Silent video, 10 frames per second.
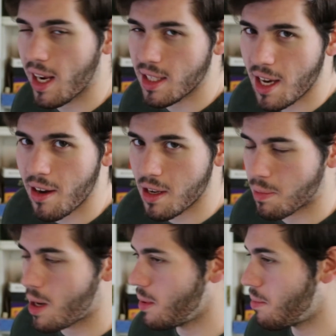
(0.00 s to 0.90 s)
it down, it's
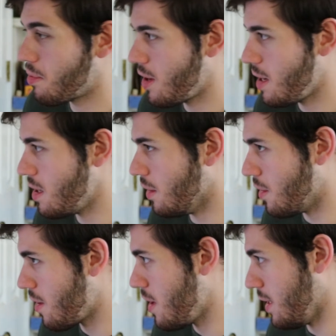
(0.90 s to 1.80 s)
probably pretty
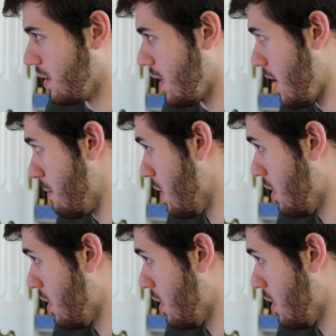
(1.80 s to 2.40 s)
nerdy and lame.